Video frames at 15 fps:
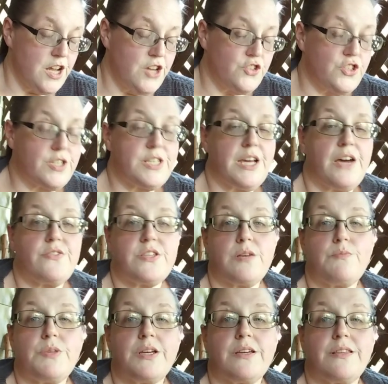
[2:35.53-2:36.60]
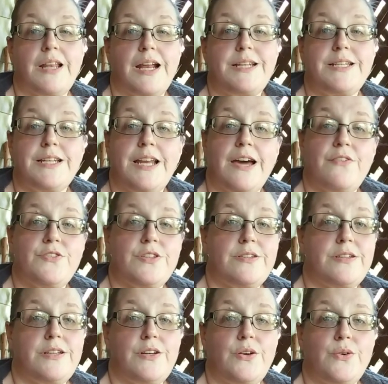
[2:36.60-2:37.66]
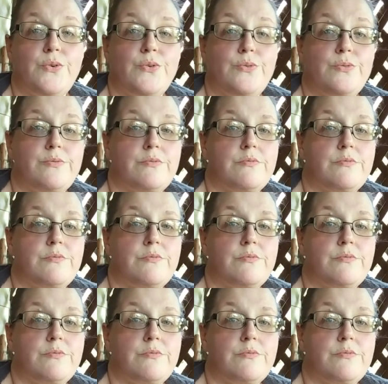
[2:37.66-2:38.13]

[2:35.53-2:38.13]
just to have something that I didn't have to, you know,